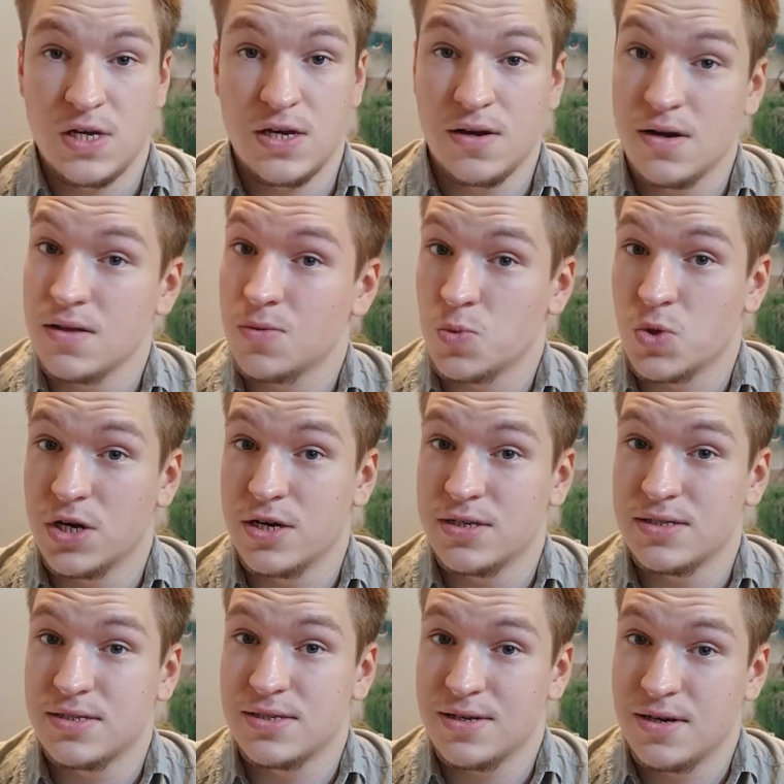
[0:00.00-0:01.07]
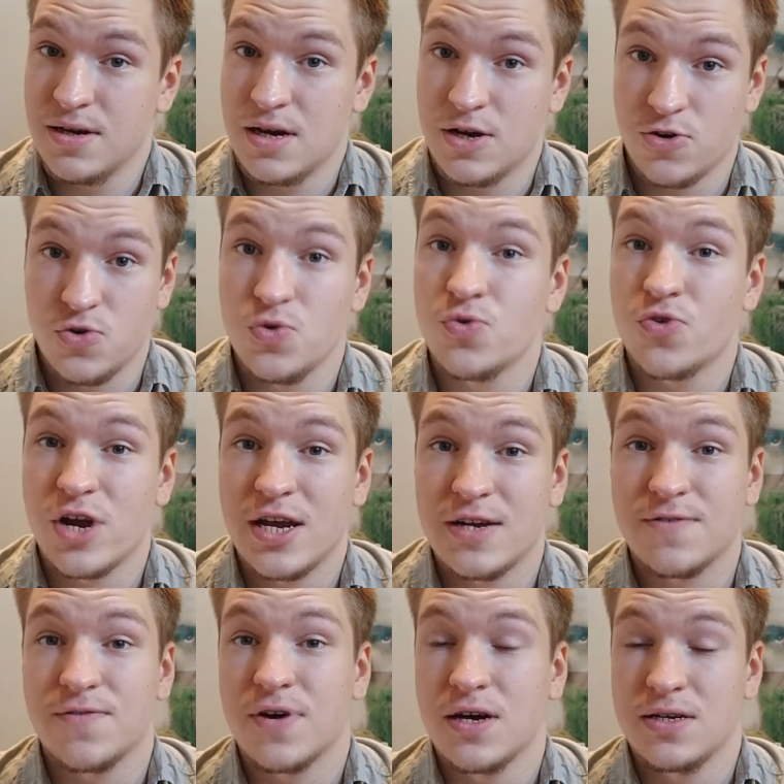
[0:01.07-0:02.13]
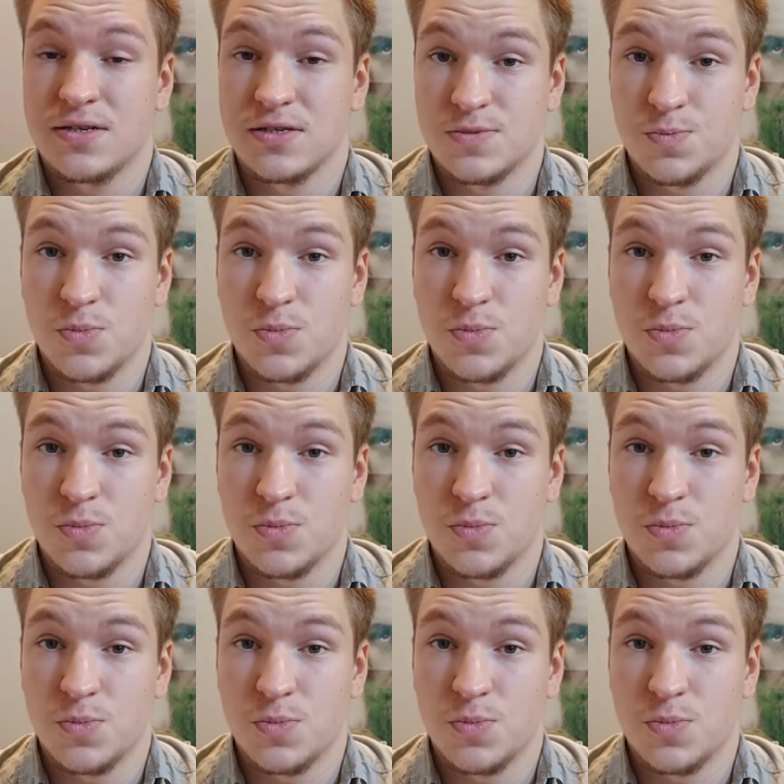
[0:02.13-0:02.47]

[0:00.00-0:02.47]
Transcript: In other words, a new ranked fighter is